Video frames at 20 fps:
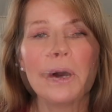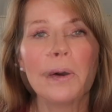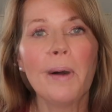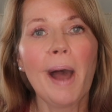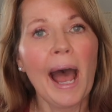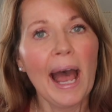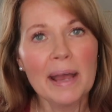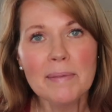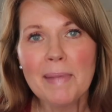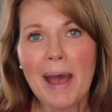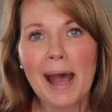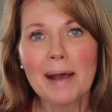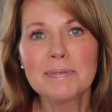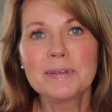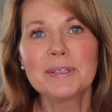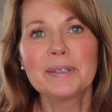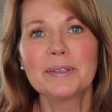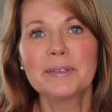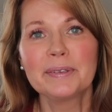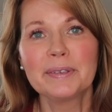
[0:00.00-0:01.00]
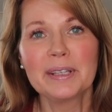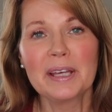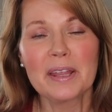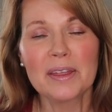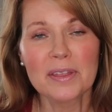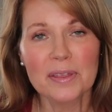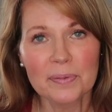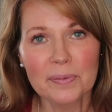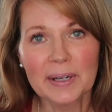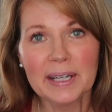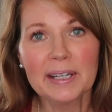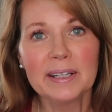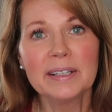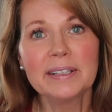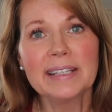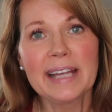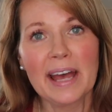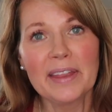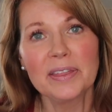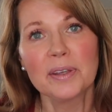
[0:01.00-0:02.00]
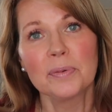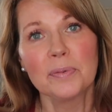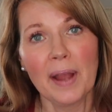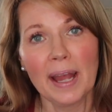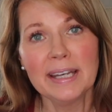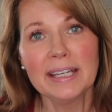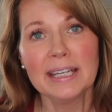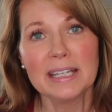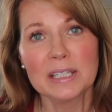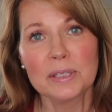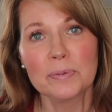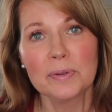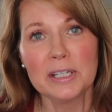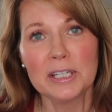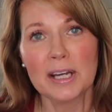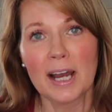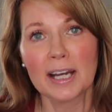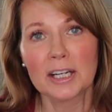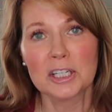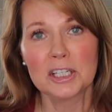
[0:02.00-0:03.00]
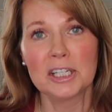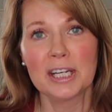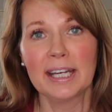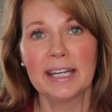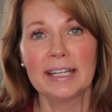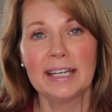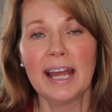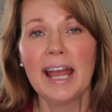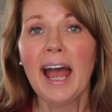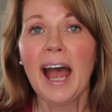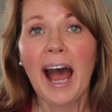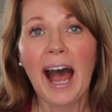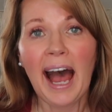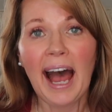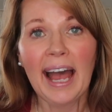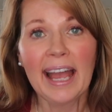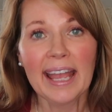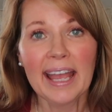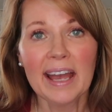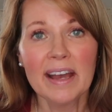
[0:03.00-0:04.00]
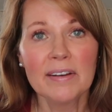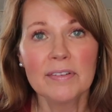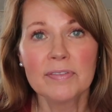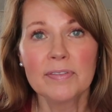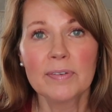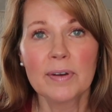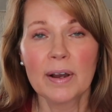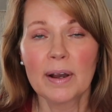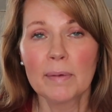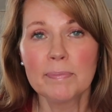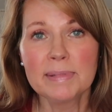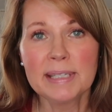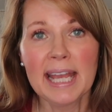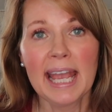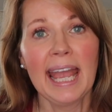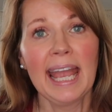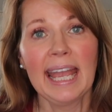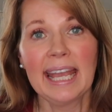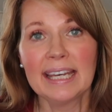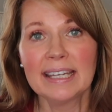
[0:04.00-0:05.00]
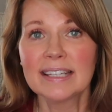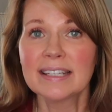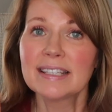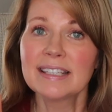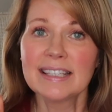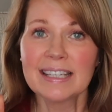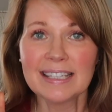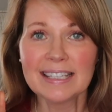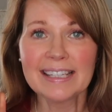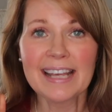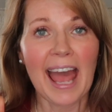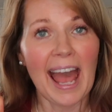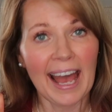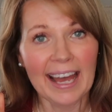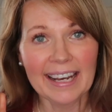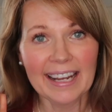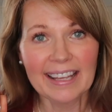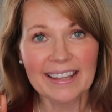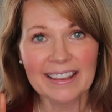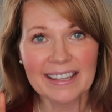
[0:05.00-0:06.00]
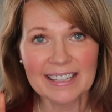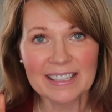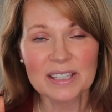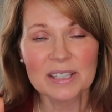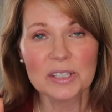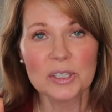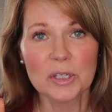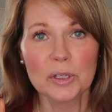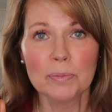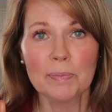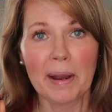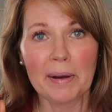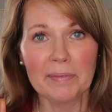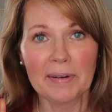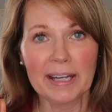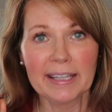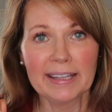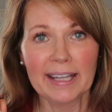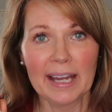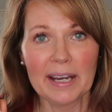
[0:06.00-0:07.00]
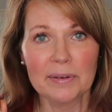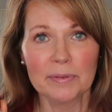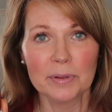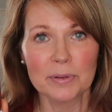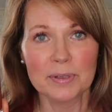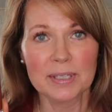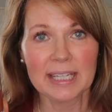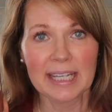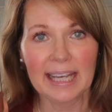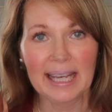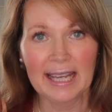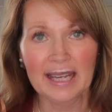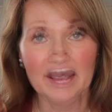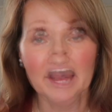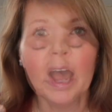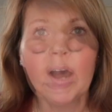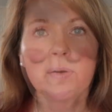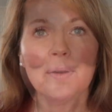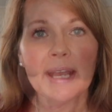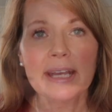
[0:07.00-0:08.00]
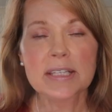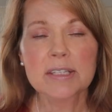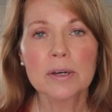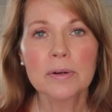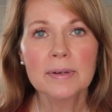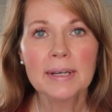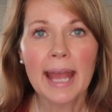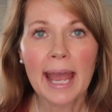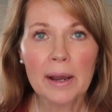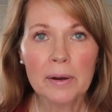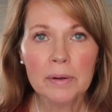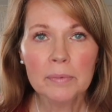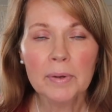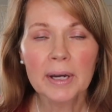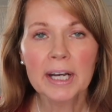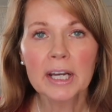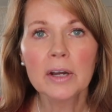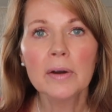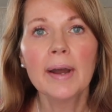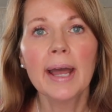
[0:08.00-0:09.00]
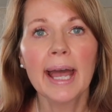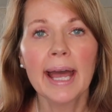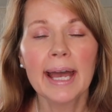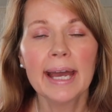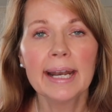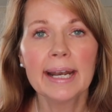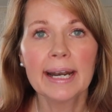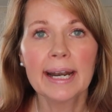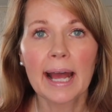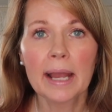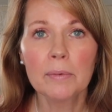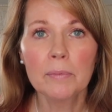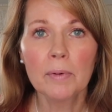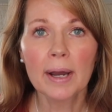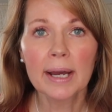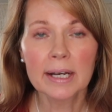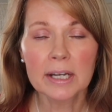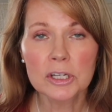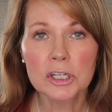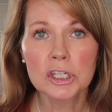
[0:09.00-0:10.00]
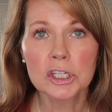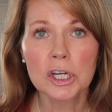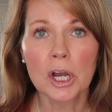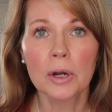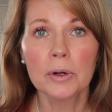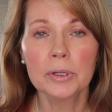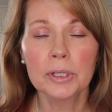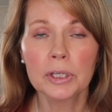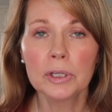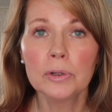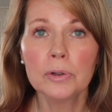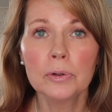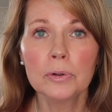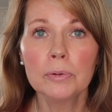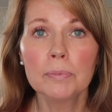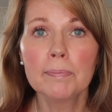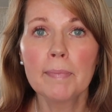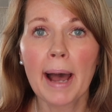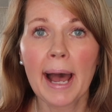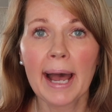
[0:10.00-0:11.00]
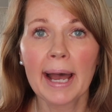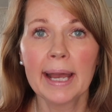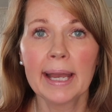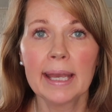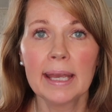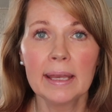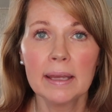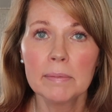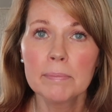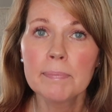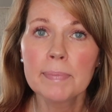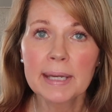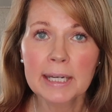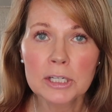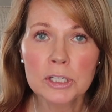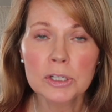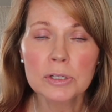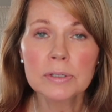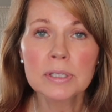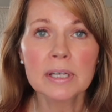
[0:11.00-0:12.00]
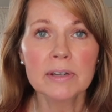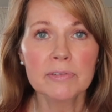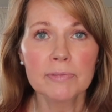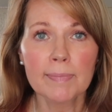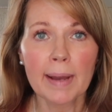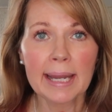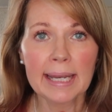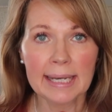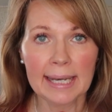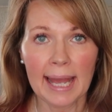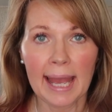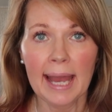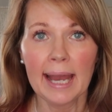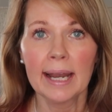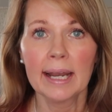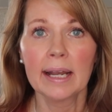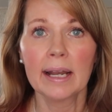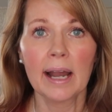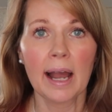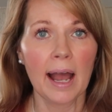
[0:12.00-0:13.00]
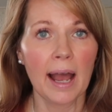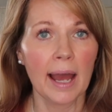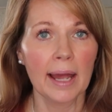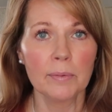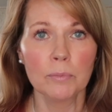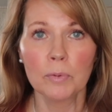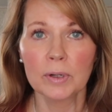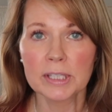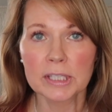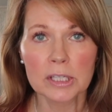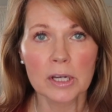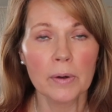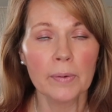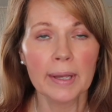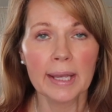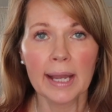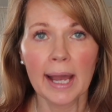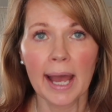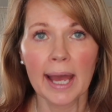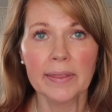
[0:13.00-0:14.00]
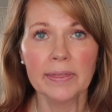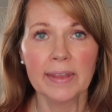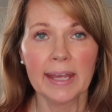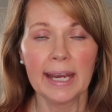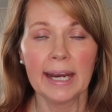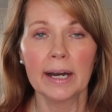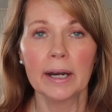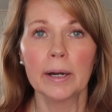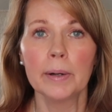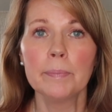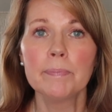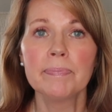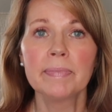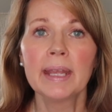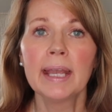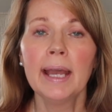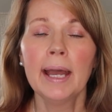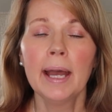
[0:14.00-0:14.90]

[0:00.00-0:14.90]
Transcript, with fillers: So I'm absolutely thrilled at the redness reduction I have obtained since adding this to my red light routine. Okay, so now I wanna go ahead and I wanna show you my pictures of my neck on what's going on there.